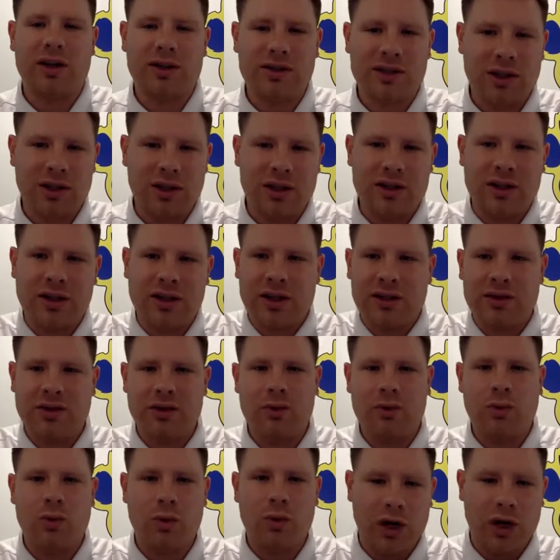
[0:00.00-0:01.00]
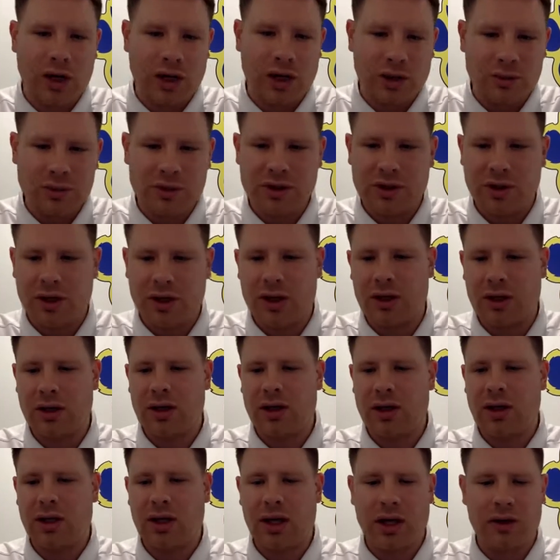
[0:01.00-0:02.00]
sanitizer wipes at
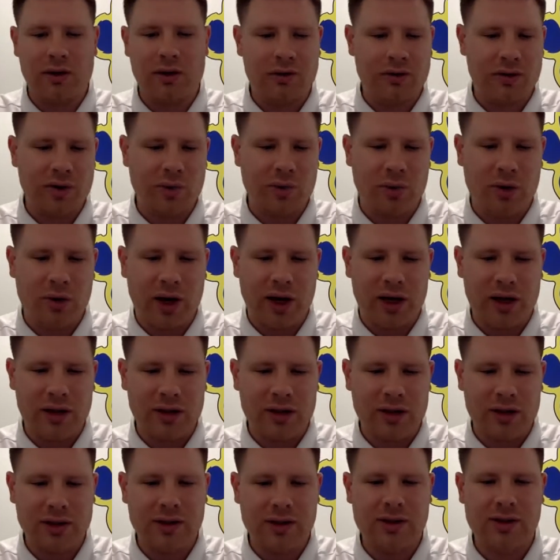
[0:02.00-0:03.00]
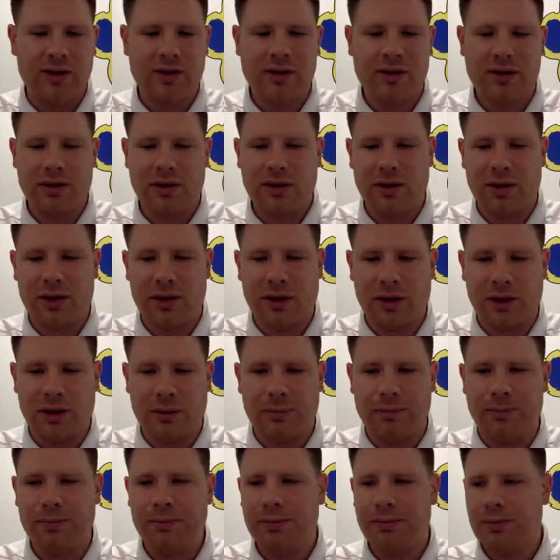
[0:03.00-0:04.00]
every practice.
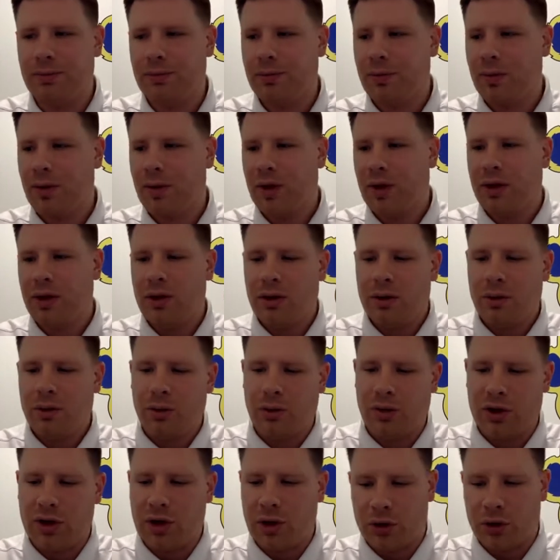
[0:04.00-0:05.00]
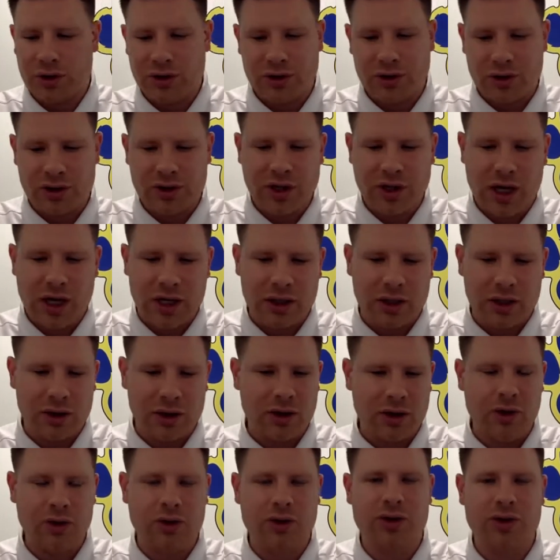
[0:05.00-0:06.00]
When the coaches are talking,
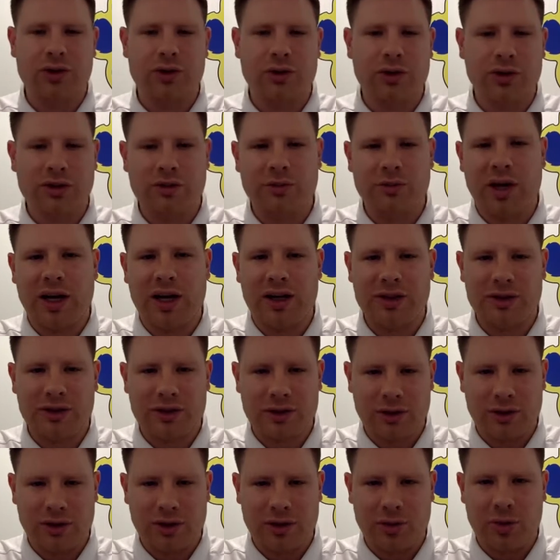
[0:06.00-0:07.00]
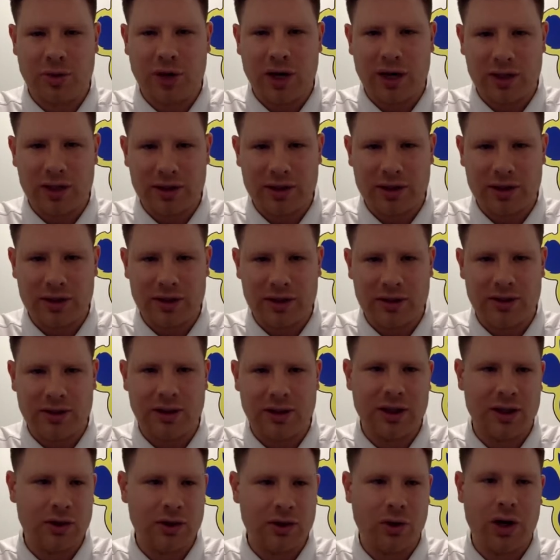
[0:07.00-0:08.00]
the coaches are always masked during the practices,
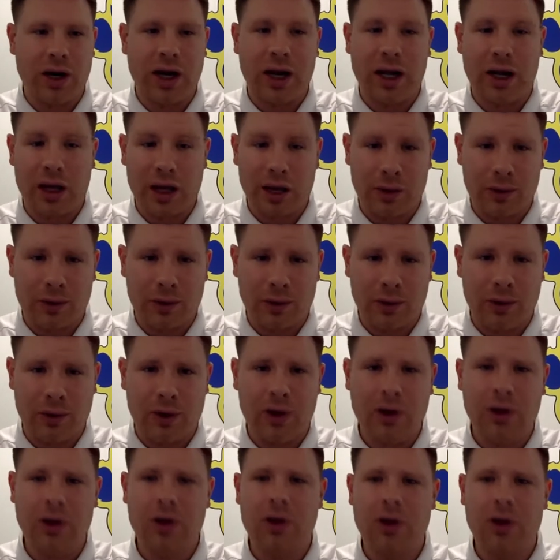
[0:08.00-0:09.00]
indoor and outdoor.